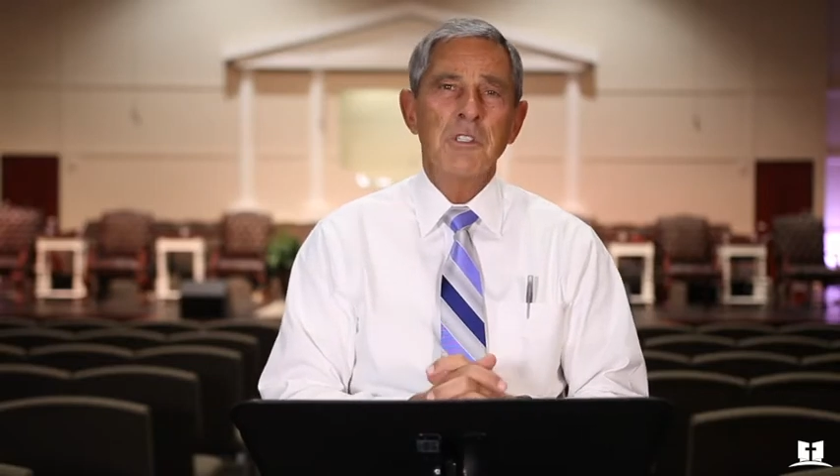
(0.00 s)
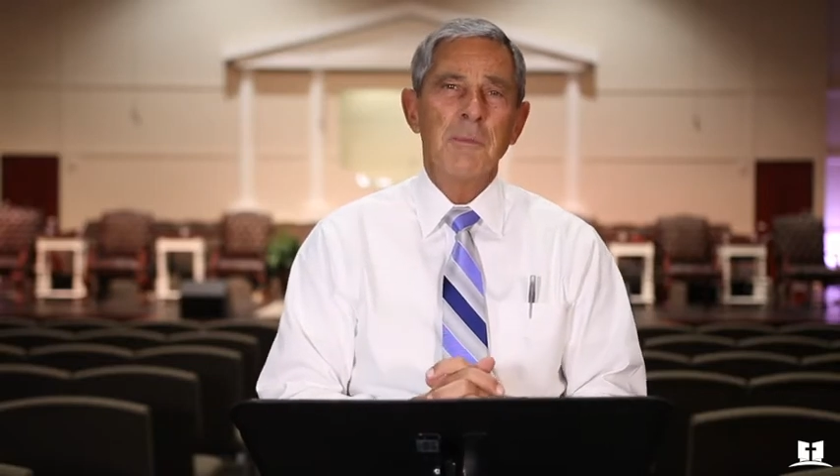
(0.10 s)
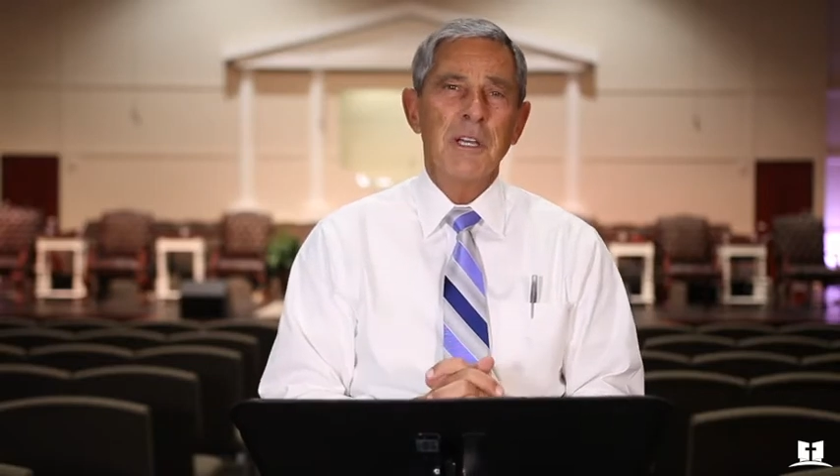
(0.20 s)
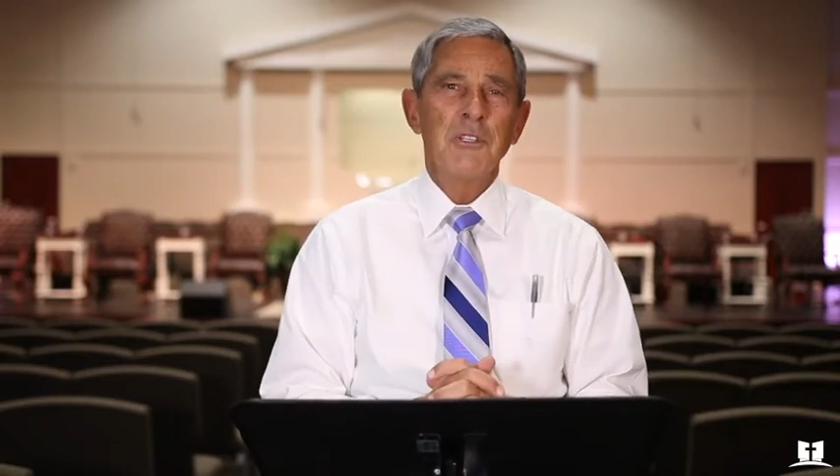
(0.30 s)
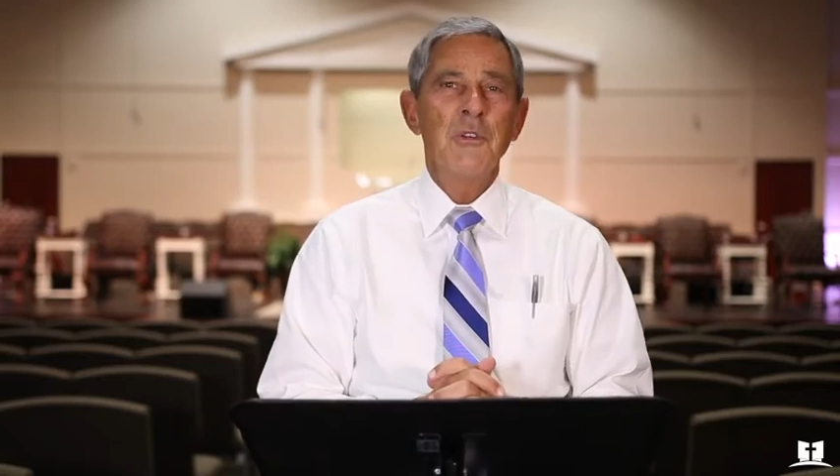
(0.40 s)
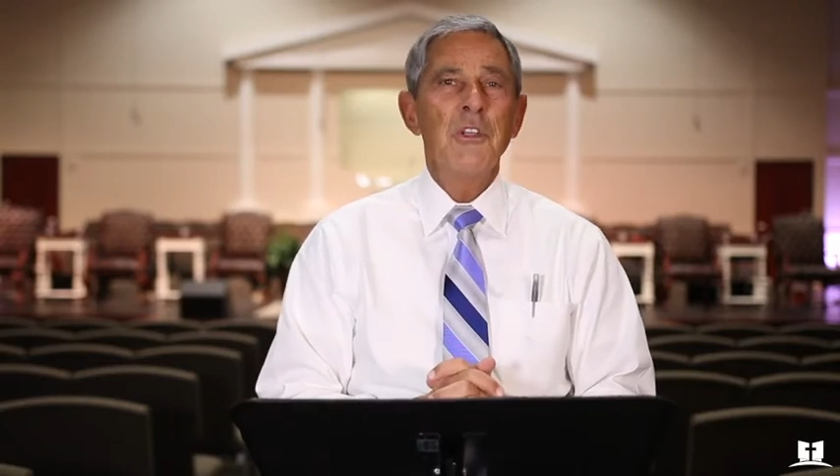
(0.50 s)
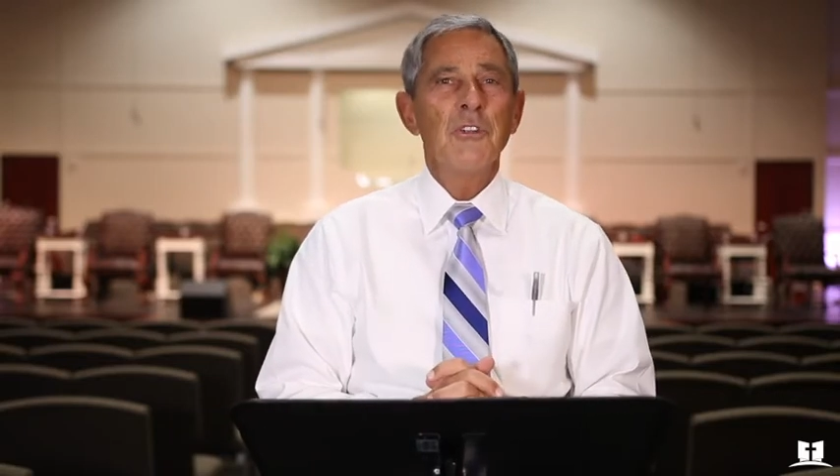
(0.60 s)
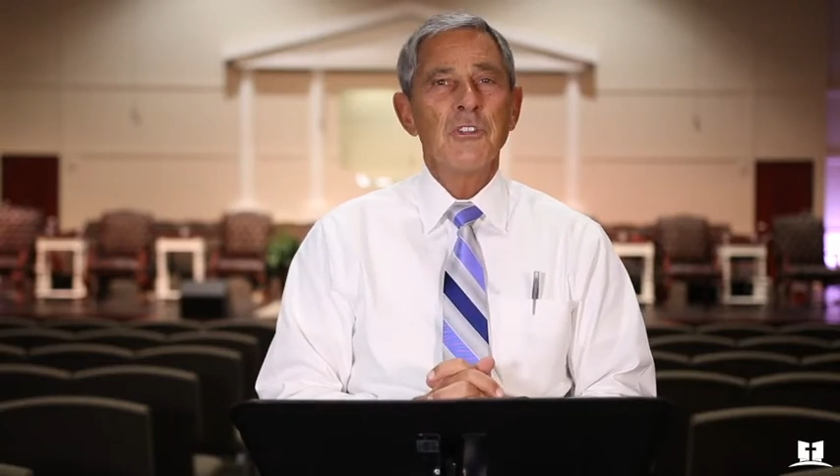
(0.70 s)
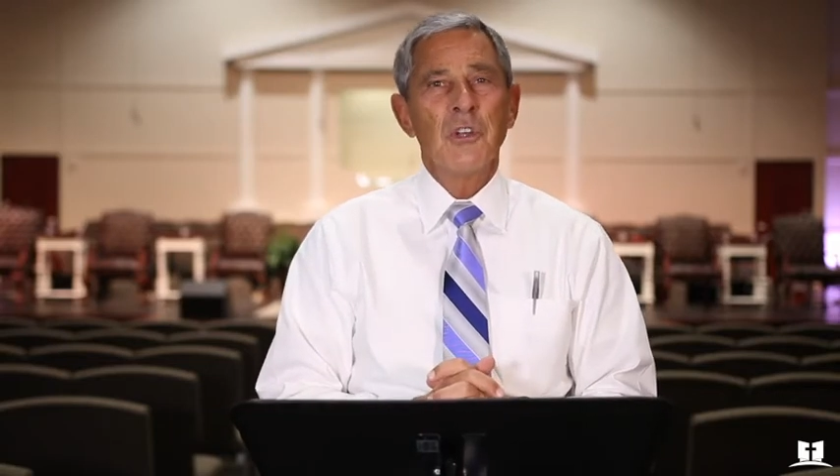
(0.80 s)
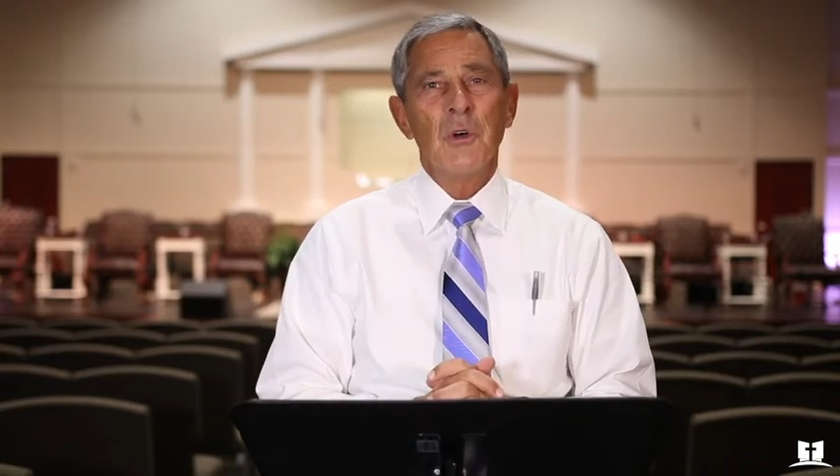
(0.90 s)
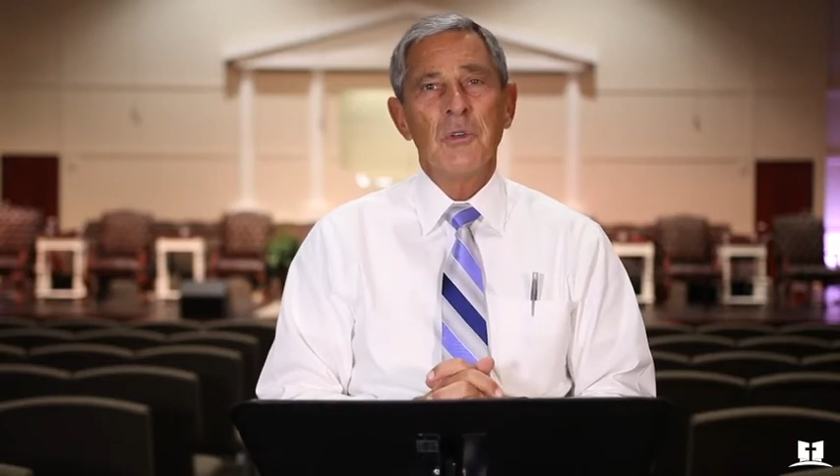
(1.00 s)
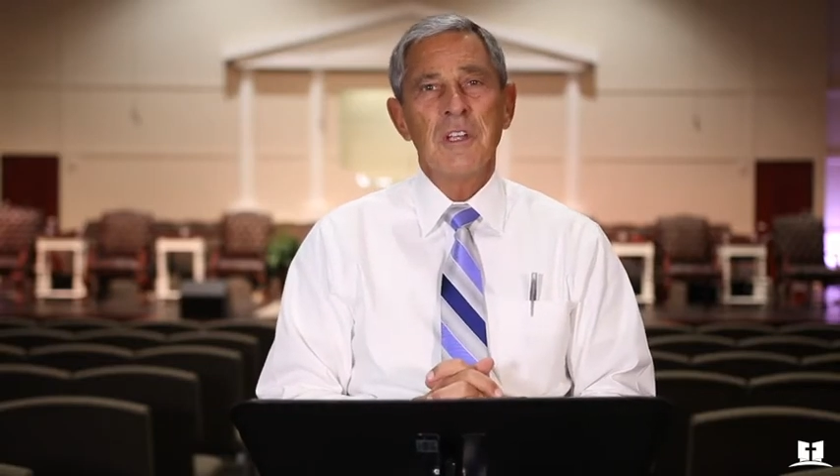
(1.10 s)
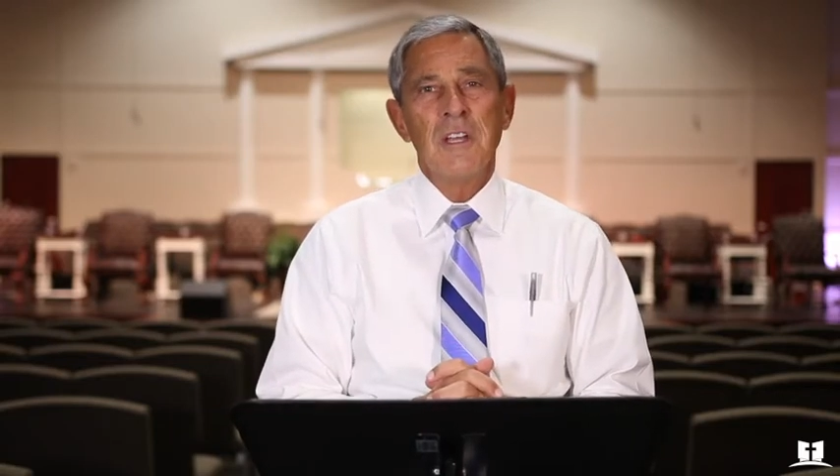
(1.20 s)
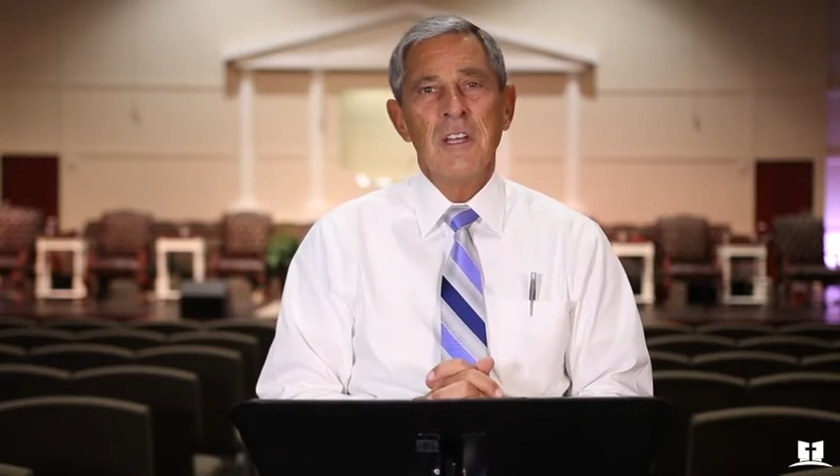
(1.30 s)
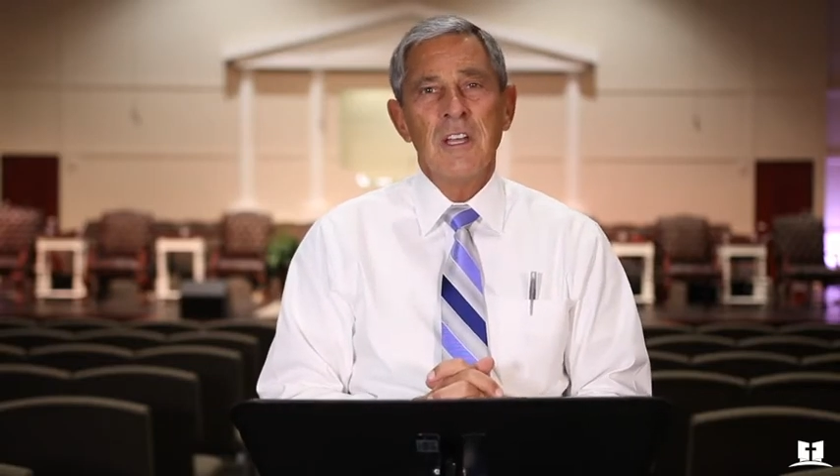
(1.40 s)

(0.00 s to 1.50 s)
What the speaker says: was about 2 years old.